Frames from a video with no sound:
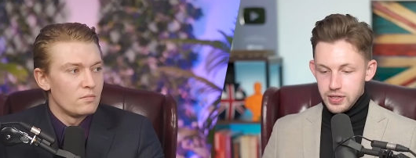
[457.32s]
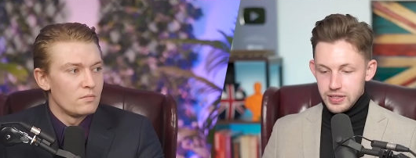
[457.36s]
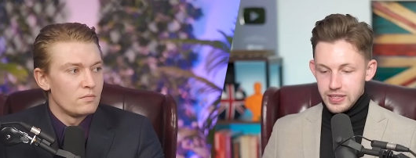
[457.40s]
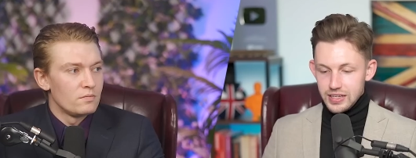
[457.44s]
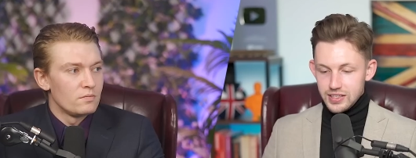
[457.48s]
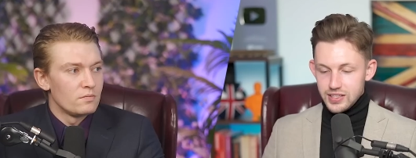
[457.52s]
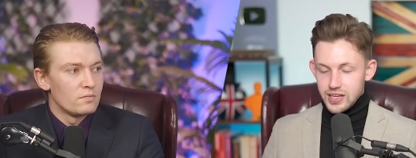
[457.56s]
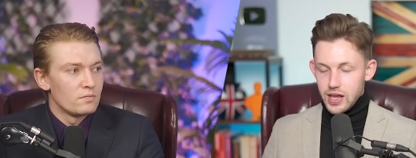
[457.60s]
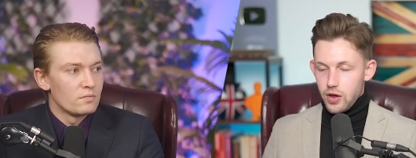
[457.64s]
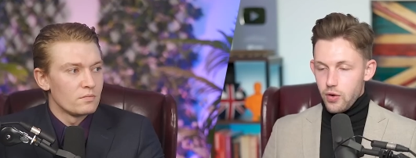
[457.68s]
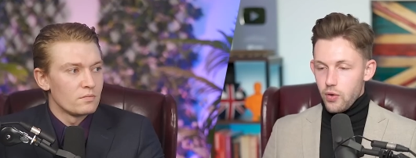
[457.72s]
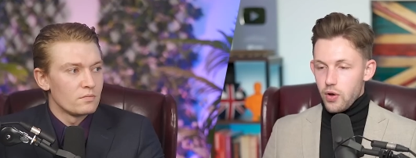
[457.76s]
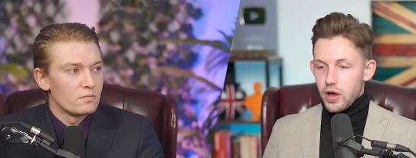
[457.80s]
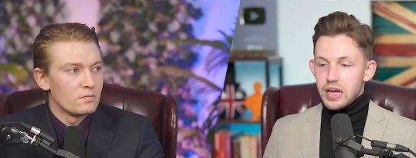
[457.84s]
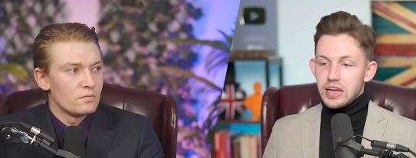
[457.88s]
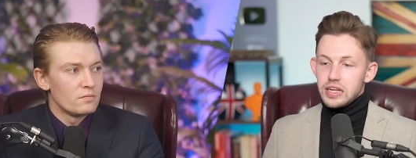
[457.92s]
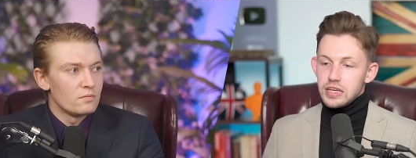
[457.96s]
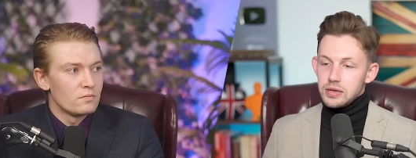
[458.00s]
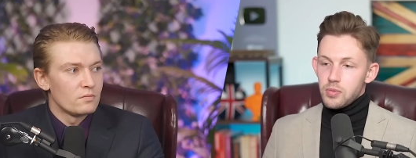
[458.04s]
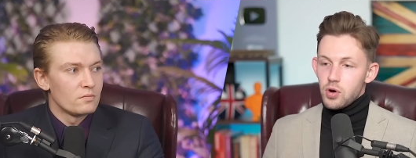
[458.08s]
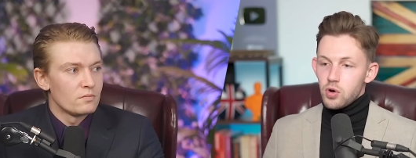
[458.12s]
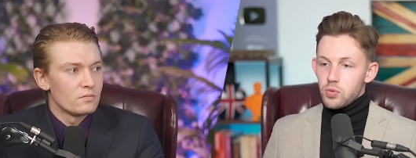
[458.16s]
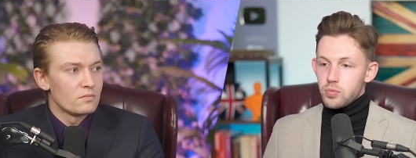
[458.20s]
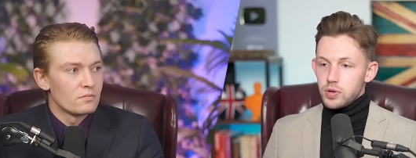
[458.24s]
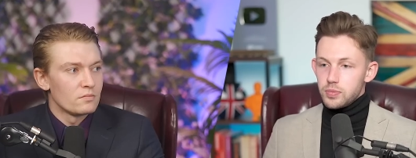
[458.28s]
Speaker 1: a dictator at
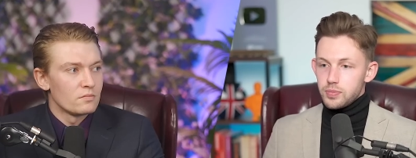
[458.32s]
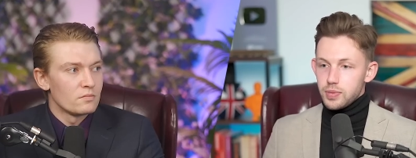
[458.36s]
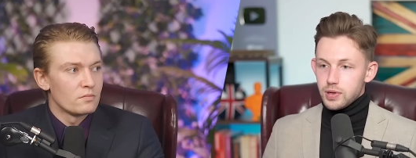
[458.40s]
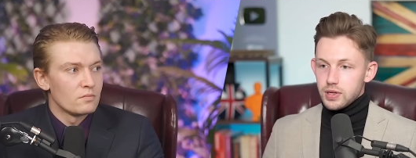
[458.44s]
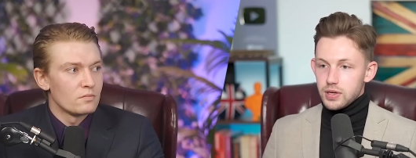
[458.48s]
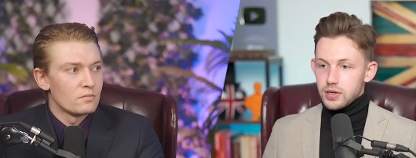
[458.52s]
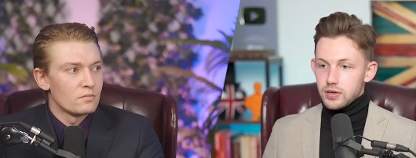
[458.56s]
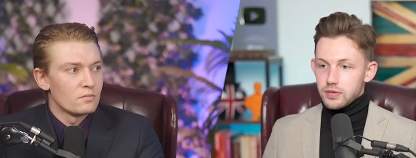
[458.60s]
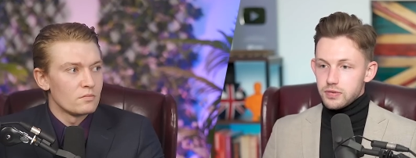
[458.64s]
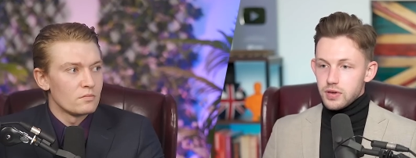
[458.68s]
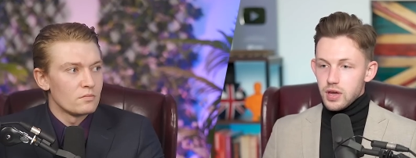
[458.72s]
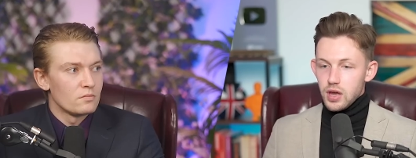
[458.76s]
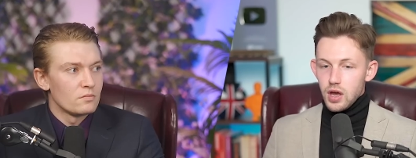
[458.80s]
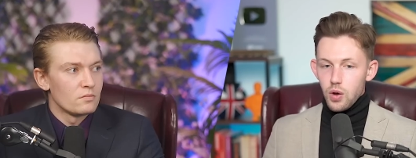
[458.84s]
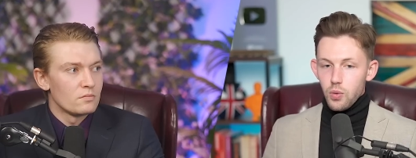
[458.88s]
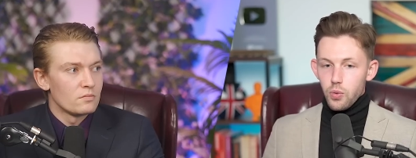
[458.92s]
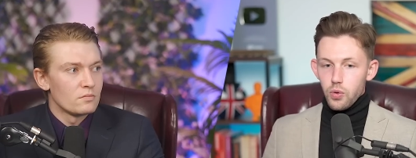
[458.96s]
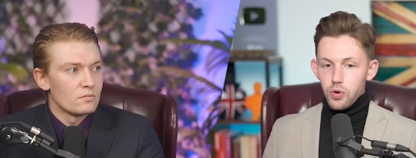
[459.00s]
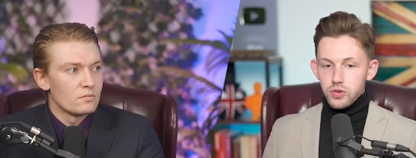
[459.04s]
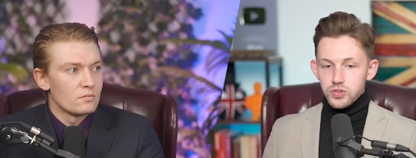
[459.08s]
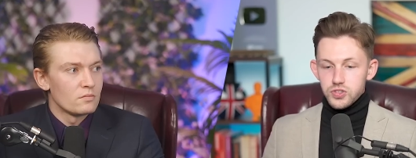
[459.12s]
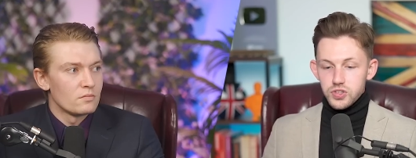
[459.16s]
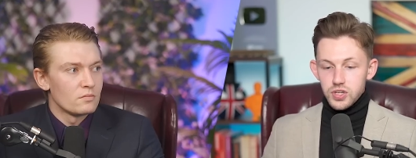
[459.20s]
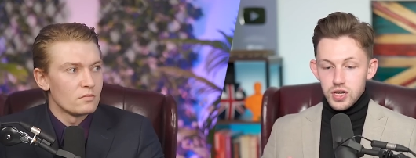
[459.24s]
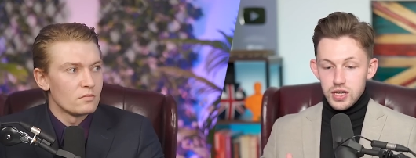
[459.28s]
any moment belief.
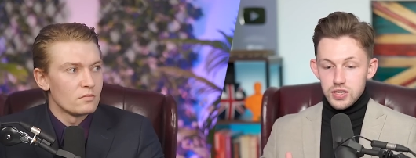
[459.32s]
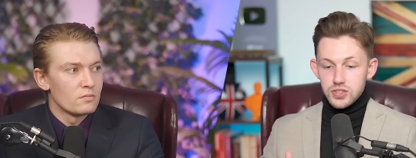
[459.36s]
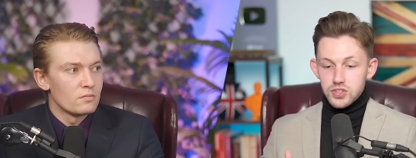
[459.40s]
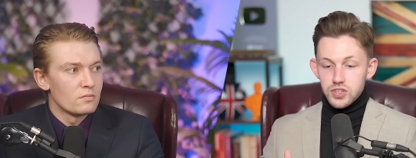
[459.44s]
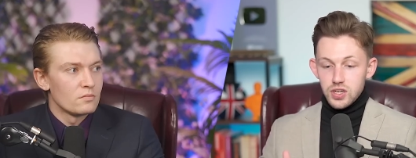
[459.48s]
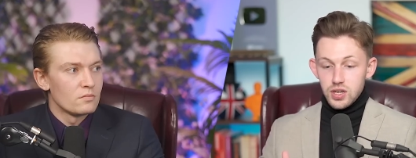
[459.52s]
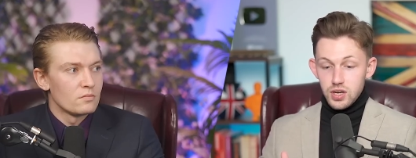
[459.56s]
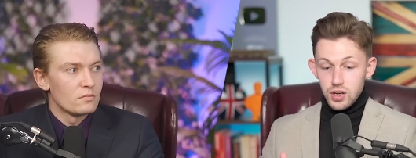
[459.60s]
Whereas it's...